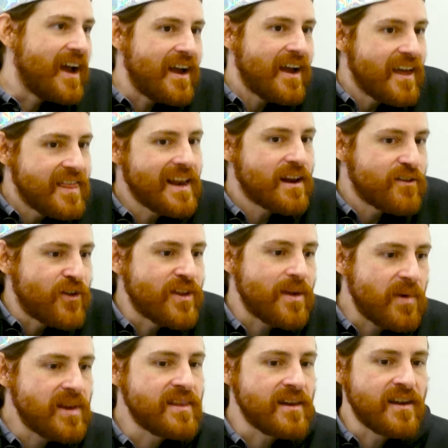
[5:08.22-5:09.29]
I think like
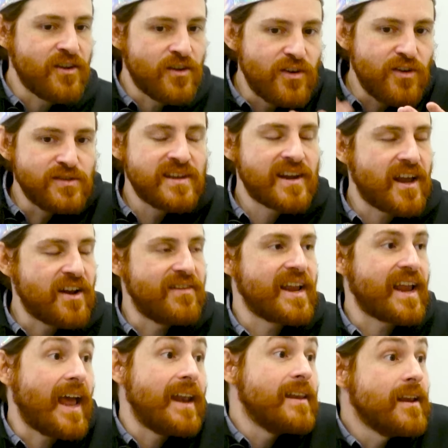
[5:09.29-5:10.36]
fundamentally you're using kind of
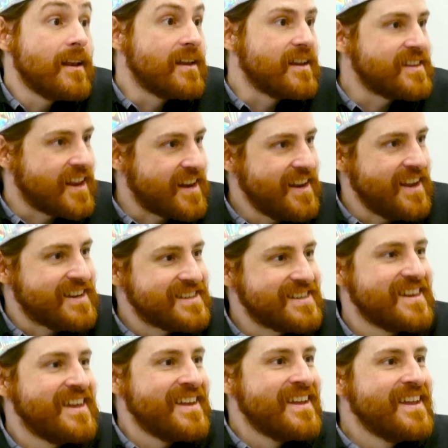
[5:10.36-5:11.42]
like annealing
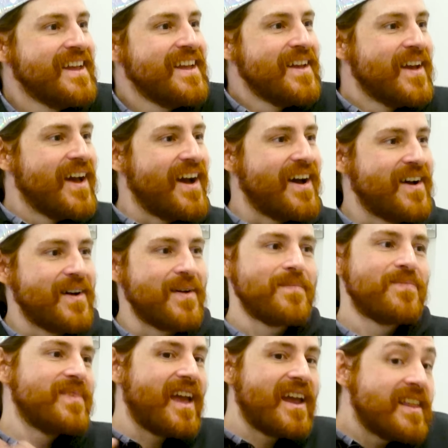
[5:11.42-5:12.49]
techniques. And
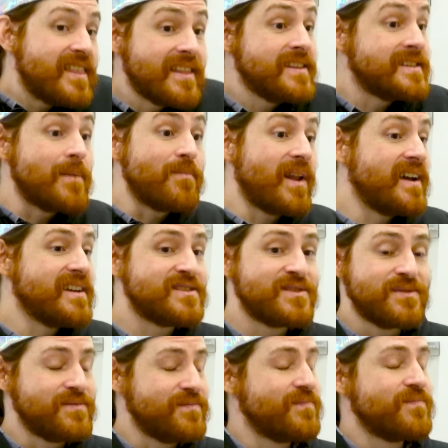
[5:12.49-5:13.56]
I think this applies
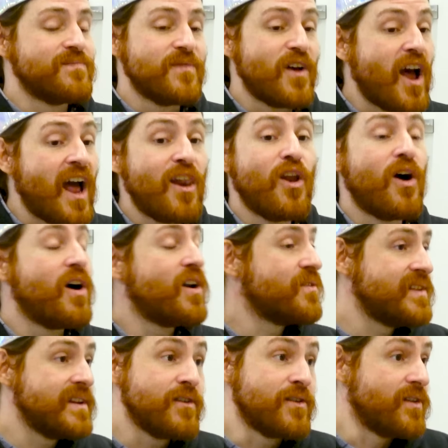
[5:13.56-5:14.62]
to a lot
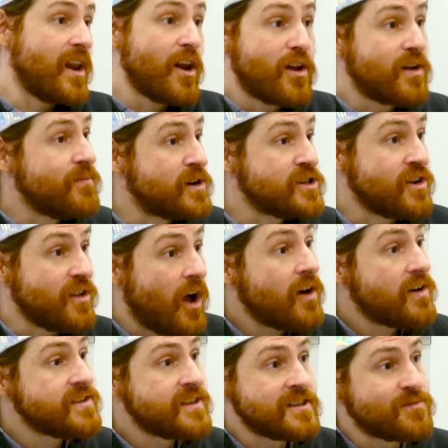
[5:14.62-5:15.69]
of, you know, a lot of martial
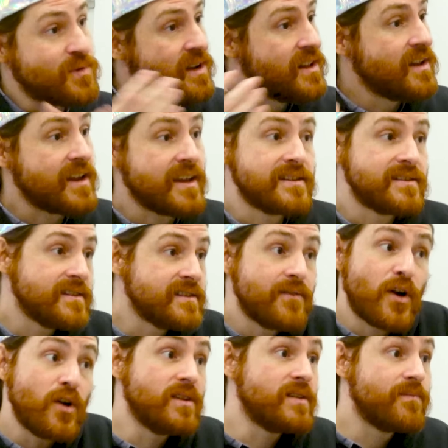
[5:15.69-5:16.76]
arts as well. Like it's a
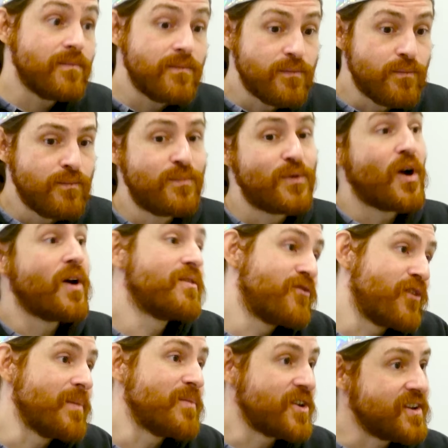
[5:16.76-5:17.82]
very broad
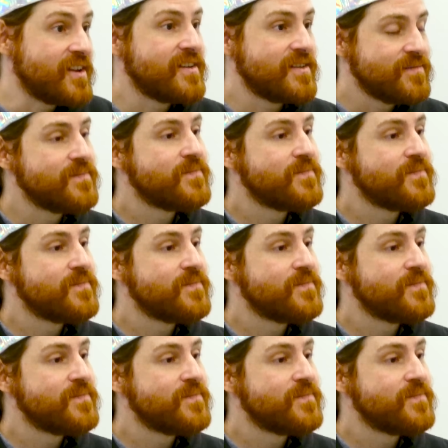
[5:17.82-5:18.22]
framework.